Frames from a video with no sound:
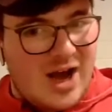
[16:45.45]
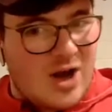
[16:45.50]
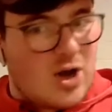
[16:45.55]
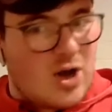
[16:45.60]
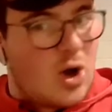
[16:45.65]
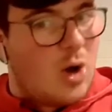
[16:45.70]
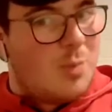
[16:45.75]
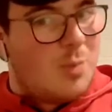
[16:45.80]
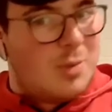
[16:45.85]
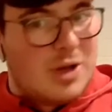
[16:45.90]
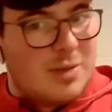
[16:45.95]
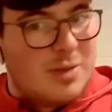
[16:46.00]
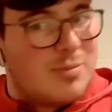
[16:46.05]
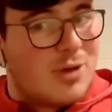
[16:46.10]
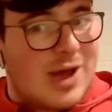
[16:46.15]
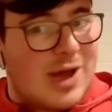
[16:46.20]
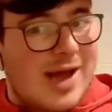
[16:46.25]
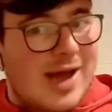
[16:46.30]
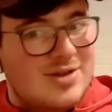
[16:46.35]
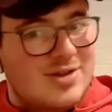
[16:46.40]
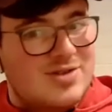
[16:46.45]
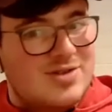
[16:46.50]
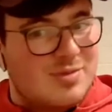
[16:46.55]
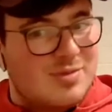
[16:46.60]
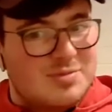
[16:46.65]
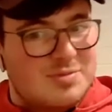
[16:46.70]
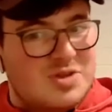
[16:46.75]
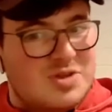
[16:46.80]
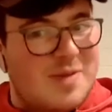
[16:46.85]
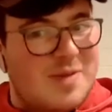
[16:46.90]
a couple of players
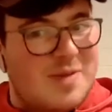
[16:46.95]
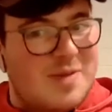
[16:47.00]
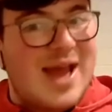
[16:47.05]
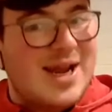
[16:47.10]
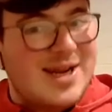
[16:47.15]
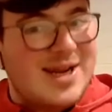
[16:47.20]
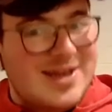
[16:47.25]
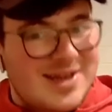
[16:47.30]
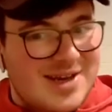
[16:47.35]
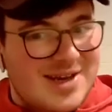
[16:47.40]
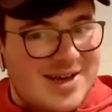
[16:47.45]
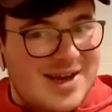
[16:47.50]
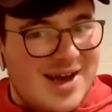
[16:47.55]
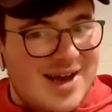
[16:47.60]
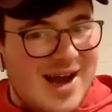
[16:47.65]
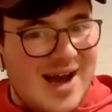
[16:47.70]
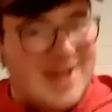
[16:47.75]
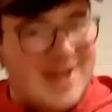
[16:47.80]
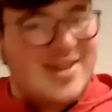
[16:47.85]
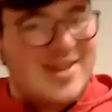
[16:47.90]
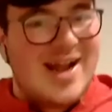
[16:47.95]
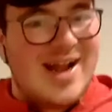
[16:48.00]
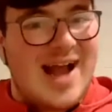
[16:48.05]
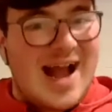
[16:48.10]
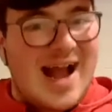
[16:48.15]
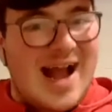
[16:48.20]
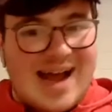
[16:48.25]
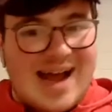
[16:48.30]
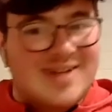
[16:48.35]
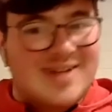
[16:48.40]
from Spain and they
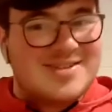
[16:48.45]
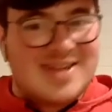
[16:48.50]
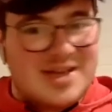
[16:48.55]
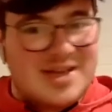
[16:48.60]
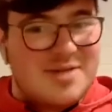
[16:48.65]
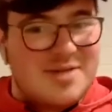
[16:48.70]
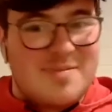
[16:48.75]
hang out together.